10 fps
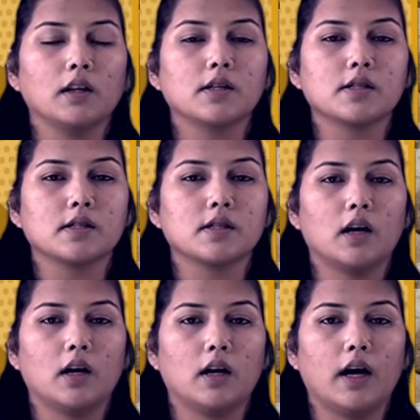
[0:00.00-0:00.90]
This is
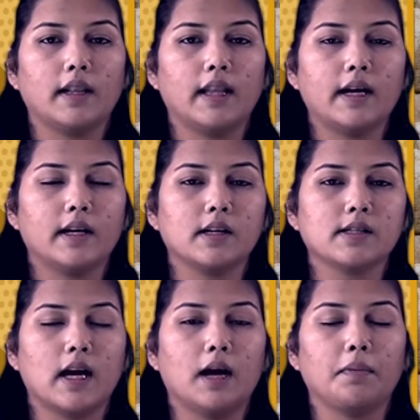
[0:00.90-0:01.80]
and that
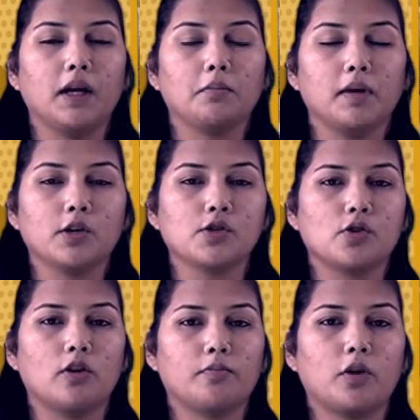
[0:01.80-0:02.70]
is happening because
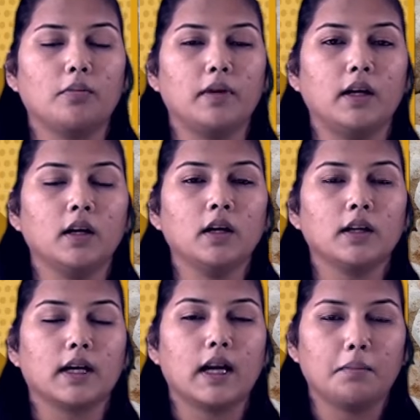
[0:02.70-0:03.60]
of probably
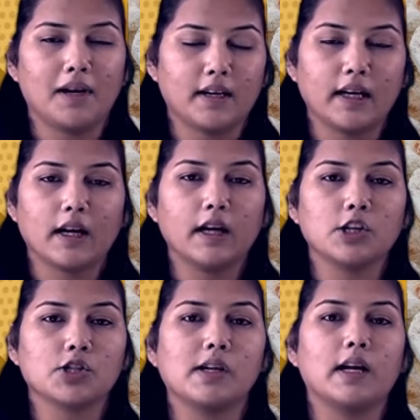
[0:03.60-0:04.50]
the climatic
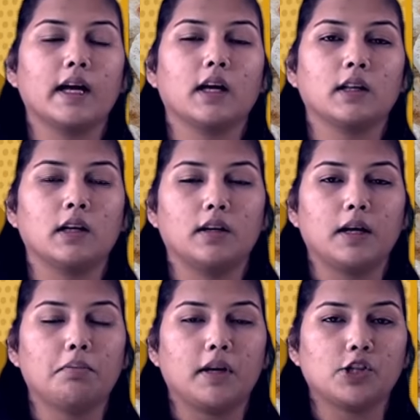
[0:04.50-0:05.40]
condition, like the
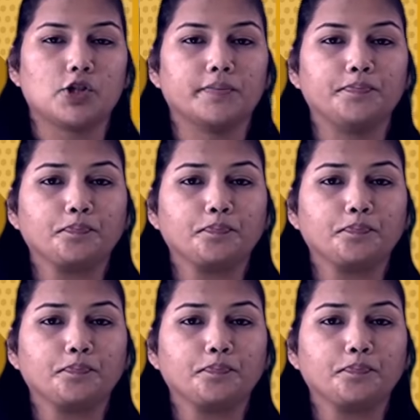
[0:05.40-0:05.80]
temperature.